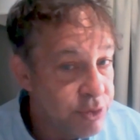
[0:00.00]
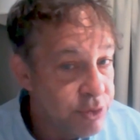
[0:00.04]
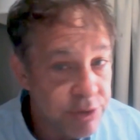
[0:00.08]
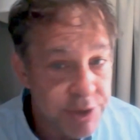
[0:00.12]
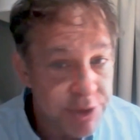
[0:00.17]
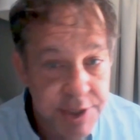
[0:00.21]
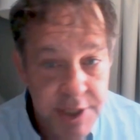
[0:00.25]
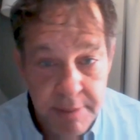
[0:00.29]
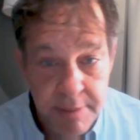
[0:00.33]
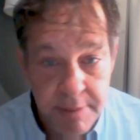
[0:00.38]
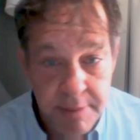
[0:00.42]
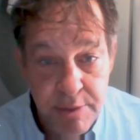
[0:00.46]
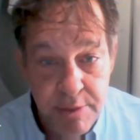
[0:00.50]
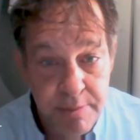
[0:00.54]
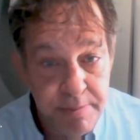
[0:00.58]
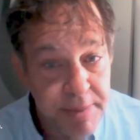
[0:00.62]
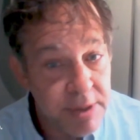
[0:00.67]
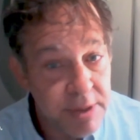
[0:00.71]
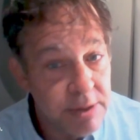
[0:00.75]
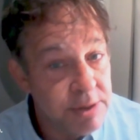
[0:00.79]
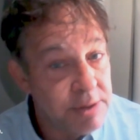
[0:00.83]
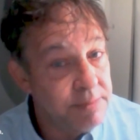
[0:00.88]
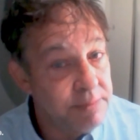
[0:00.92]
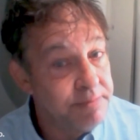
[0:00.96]
George W.
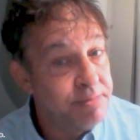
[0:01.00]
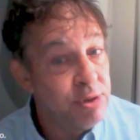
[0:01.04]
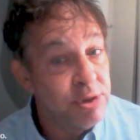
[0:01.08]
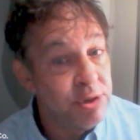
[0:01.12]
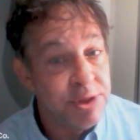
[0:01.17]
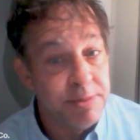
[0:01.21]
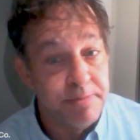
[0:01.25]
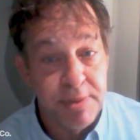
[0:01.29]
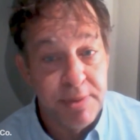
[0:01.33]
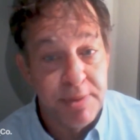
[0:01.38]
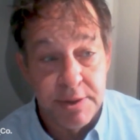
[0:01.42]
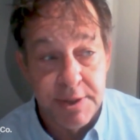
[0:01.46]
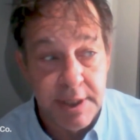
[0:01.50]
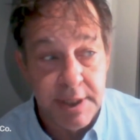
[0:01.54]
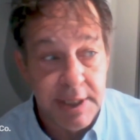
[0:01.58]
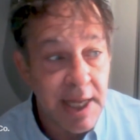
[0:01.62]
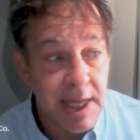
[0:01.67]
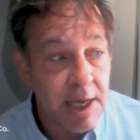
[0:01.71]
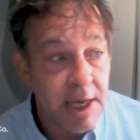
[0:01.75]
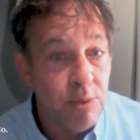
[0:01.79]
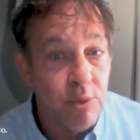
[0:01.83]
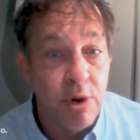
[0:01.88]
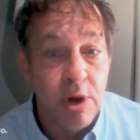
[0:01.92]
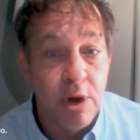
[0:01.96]
Bush built a
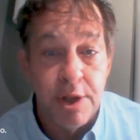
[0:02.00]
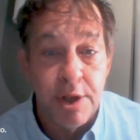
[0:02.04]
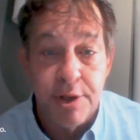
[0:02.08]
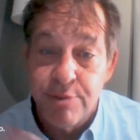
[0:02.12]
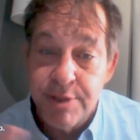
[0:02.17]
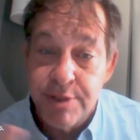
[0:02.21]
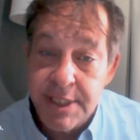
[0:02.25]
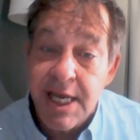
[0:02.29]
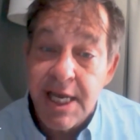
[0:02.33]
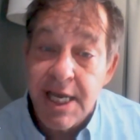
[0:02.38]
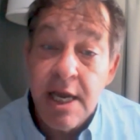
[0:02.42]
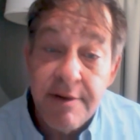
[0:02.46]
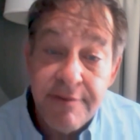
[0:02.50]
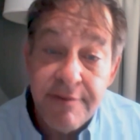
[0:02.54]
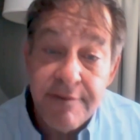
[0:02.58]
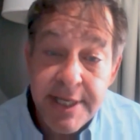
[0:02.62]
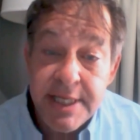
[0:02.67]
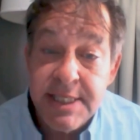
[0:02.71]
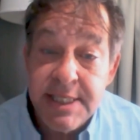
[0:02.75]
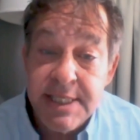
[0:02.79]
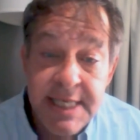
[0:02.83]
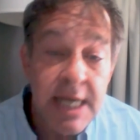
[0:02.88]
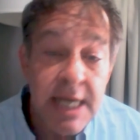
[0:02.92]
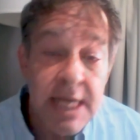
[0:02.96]
lot of wall. There was a kind of
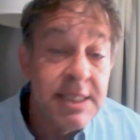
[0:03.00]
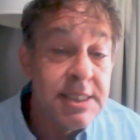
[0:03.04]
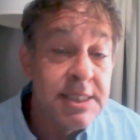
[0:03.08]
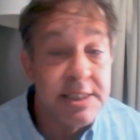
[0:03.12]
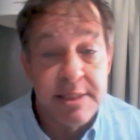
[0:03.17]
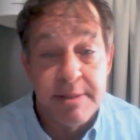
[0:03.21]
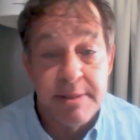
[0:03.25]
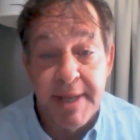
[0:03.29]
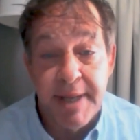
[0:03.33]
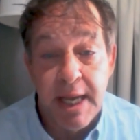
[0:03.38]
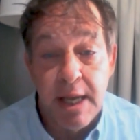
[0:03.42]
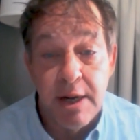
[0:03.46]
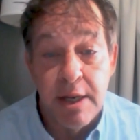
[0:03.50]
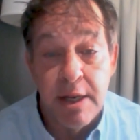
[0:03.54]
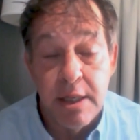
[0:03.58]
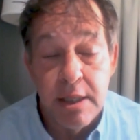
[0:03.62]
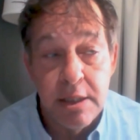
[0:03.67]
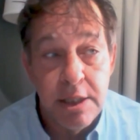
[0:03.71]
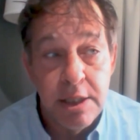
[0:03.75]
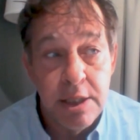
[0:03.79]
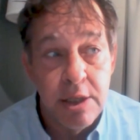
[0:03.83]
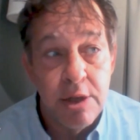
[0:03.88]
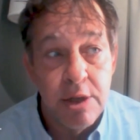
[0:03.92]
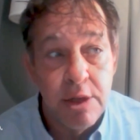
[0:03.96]
consensus about it.
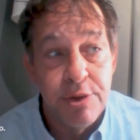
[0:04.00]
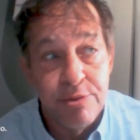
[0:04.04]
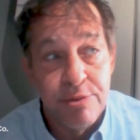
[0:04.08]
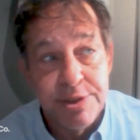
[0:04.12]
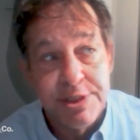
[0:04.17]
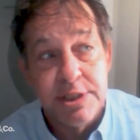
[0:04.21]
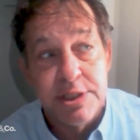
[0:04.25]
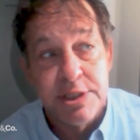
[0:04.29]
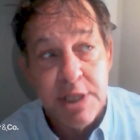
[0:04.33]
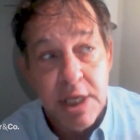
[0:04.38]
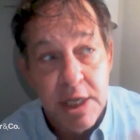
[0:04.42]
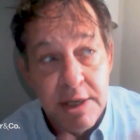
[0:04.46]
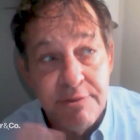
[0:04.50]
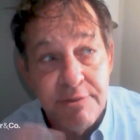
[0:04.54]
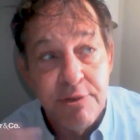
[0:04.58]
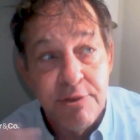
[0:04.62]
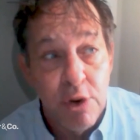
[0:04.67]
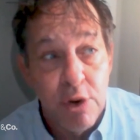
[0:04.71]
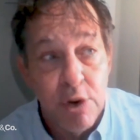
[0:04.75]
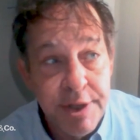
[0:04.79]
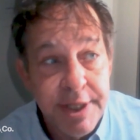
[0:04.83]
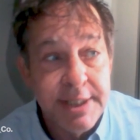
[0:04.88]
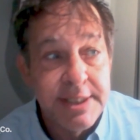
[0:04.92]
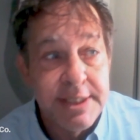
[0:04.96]
You know, there was this kind of
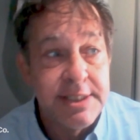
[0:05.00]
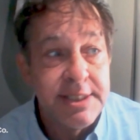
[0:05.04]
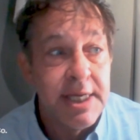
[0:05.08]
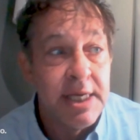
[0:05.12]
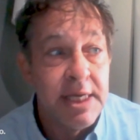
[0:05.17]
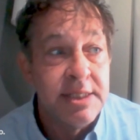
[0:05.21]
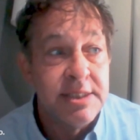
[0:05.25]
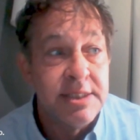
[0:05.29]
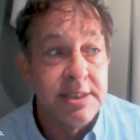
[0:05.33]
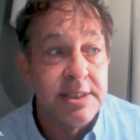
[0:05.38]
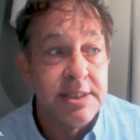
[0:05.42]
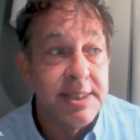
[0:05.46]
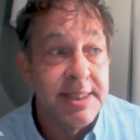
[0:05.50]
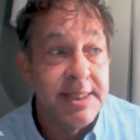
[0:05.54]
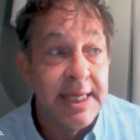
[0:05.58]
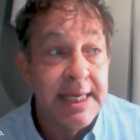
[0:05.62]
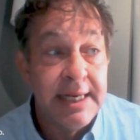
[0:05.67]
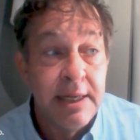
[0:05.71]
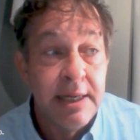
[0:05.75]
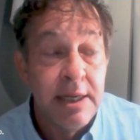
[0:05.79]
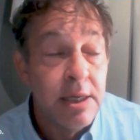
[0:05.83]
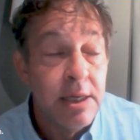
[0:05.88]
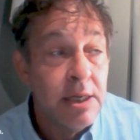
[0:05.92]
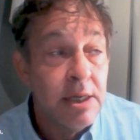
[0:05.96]
growing consensus
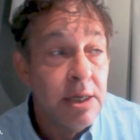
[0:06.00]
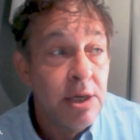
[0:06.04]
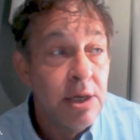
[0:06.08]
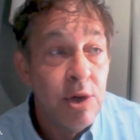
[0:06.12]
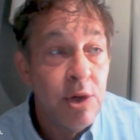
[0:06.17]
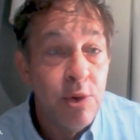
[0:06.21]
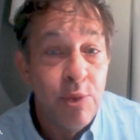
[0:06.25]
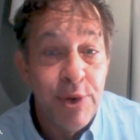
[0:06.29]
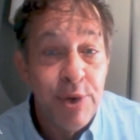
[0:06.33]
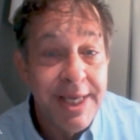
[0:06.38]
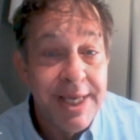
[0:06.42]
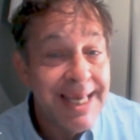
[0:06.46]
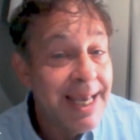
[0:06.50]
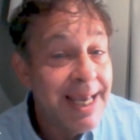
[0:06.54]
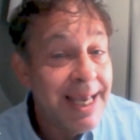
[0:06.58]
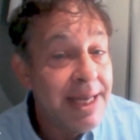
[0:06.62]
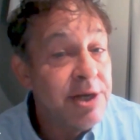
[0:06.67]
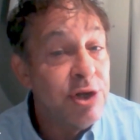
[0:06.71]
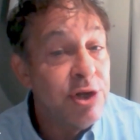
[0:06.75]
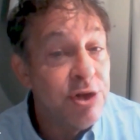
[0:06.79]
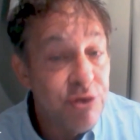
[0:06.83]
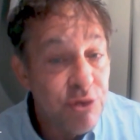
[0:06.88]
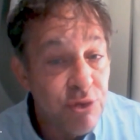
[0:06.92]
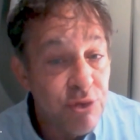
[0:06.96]
that we
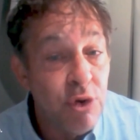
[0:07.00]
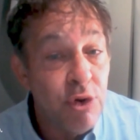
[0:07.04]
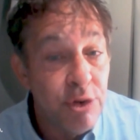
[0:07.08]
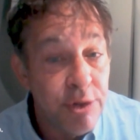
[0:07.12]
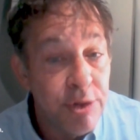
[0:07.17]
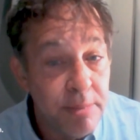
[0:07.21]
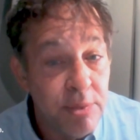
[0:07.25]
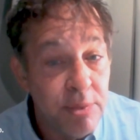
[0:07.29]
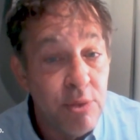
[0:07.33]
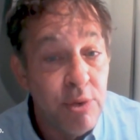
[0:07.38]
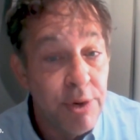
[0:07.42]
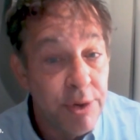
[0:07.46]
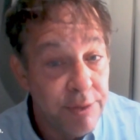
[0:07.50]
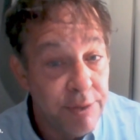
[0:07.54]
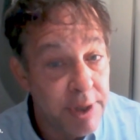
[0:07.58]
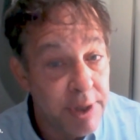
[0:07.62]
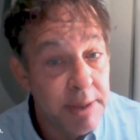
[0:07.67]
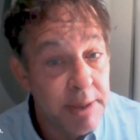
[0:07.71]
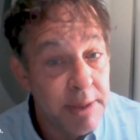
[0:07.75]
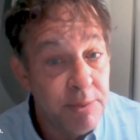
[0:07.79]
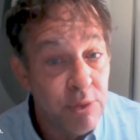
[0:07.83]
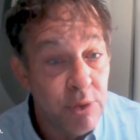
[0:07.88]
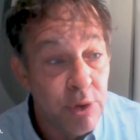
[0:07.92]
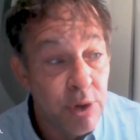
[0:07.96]
can't control the border
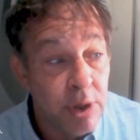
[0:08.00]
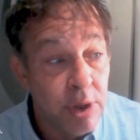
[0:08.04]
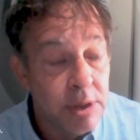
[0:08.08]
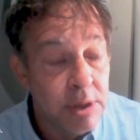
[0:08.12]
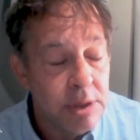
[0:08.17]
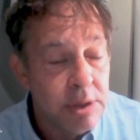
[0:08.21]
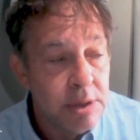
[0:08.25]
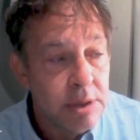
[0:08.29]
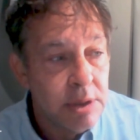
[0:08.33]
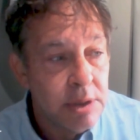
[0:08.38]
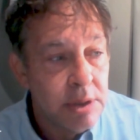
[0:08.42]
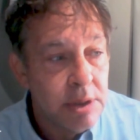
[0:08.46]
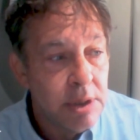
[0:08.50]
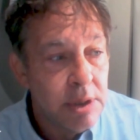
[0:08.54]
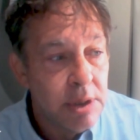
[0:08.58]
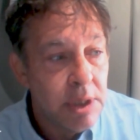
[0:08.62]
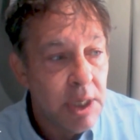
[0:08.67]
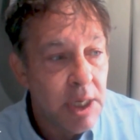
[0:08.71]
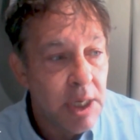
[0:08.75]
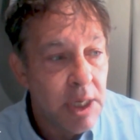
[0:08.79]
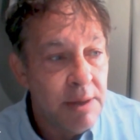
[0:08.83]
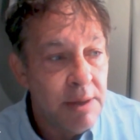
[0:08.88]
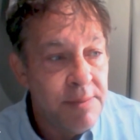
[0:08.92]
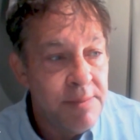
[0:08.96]
anymore.
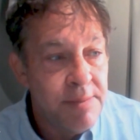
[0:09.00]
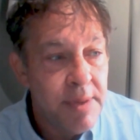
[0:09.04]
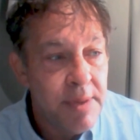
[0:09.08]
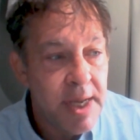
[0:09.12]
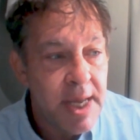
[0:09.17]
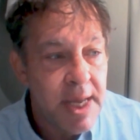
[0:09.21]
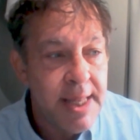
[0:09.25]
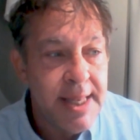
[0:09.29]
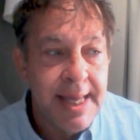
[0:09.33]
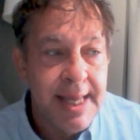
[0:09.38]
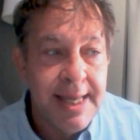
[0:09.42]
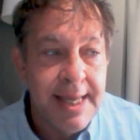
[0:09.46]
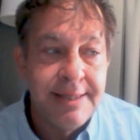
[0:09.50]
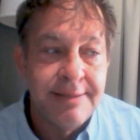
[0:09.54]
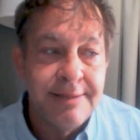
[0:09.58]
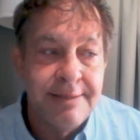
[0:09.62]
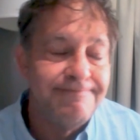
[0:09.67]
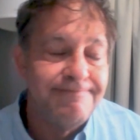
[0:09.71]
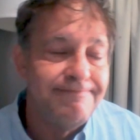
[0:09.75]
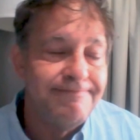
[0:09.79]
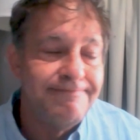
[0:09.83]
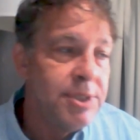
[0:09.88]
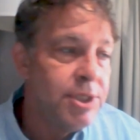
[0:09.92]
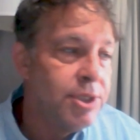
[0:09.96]
Um, and then,
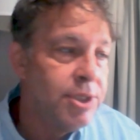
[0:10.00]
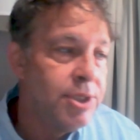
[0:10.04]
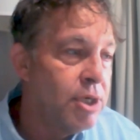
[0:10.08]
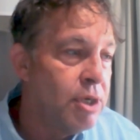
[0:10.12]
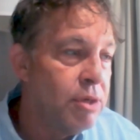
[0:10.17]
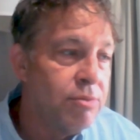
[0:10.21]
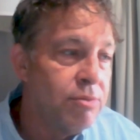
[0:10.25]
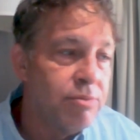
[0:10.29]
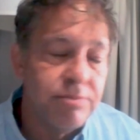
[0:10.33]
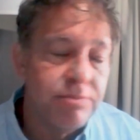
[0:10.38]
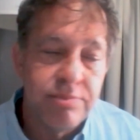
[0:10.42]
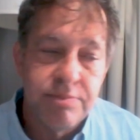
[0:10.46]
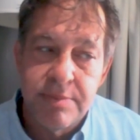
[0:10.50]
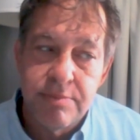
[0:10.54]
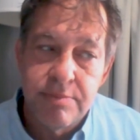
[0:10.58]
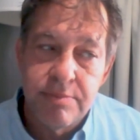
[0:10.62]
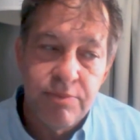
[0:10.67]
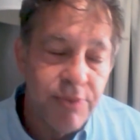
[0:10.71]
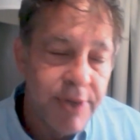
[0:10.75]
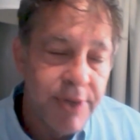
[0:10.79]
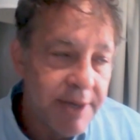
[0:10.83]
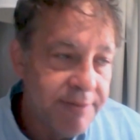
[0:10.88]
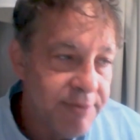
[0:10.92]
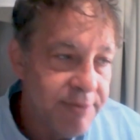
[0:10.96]
you know,
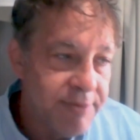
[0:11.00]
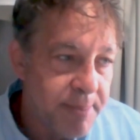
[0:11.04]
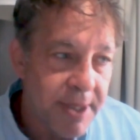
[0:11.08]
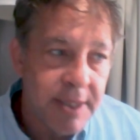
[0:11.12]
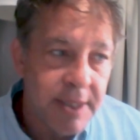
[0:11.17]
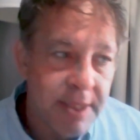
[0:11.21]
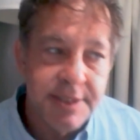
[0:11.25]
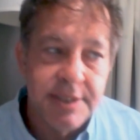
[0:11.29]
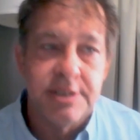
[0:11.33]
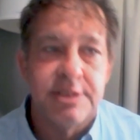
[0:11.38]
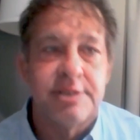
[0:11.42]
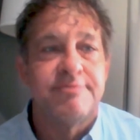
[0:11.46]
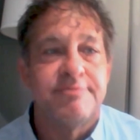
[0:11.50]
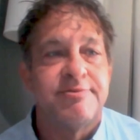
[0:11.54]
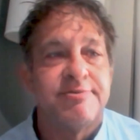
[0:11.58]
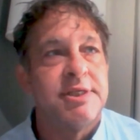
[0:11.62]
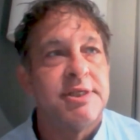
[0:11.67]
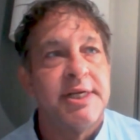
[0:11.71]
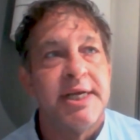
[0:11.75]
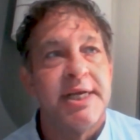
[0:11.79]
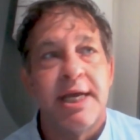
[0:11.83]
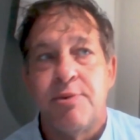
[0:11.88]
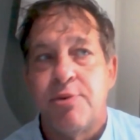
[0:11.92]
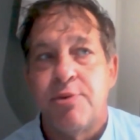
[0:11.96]
we have the politics of
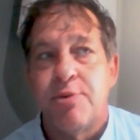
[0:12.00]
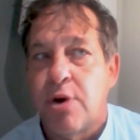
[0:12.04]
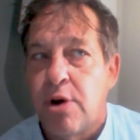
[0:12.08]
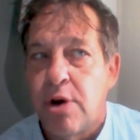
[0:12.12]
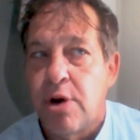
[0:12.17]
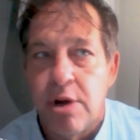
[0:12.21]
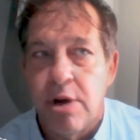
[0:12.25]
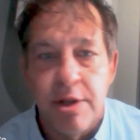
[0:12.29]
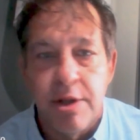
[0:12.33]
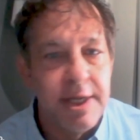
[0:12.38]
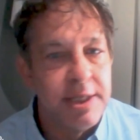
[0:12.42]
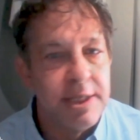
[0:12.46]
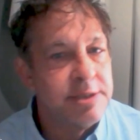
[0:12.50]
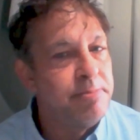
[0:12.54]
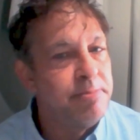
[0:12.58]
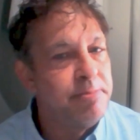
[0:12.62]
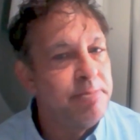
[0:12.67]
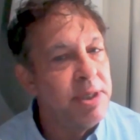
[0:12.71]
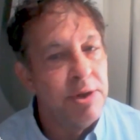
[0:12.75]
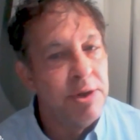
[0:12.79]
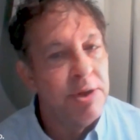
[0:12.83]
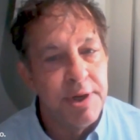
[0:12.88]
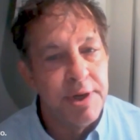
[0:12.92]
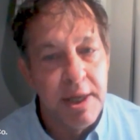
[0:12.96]
today where all that's
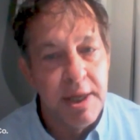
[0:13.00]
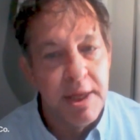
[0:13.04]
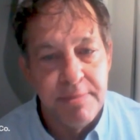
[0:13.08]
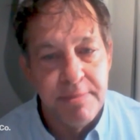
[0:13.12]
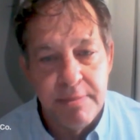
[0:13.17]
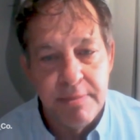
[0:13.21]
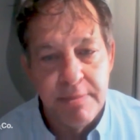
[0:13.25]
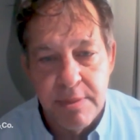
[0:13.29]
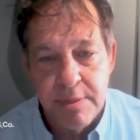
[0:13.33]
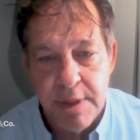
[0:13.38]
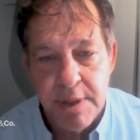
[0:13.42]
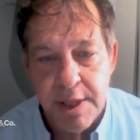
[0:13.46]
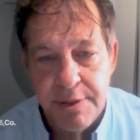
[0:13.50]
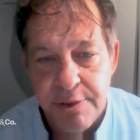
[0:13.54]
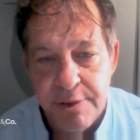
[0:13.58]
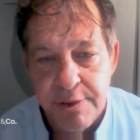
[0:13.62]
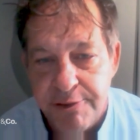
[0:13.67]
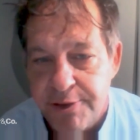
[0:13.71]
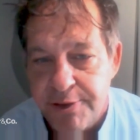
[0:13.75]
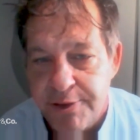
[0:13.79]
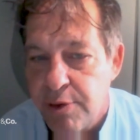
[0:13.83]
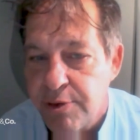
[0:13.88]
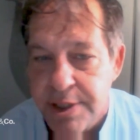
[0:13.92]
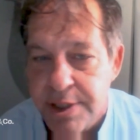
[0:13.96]
blown up and
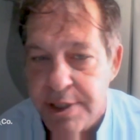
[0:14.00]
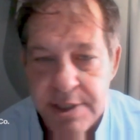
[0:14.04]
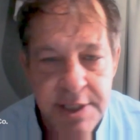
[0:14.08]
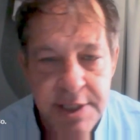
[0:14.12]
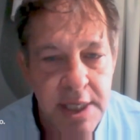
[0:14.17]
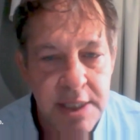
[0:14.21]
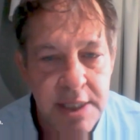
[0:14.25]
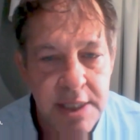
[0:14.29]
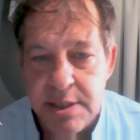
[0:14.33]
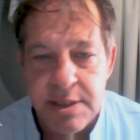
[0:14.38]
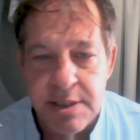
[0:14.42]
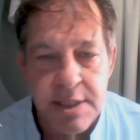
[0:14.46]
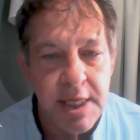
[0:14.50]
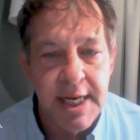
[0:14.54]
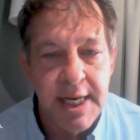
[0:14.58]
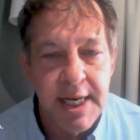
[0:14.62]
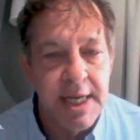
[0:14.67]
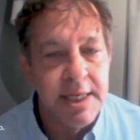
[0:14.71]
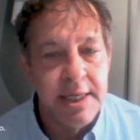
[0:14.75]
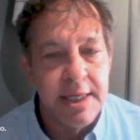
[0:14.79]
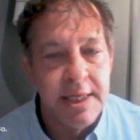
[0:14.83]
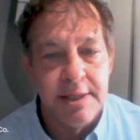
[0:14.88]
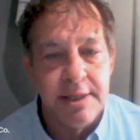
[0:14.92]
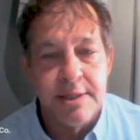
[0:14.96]
there's no consensus on
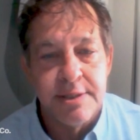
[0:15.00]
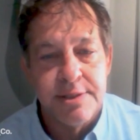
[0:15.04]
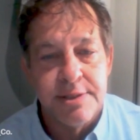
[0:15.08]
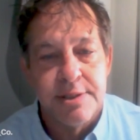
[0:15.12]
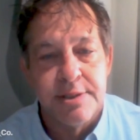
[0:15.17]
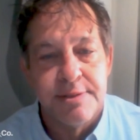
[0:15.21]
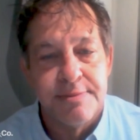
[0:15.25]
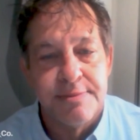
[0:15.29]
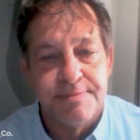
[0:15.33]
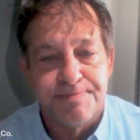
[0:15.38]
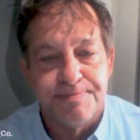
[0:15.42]
any of this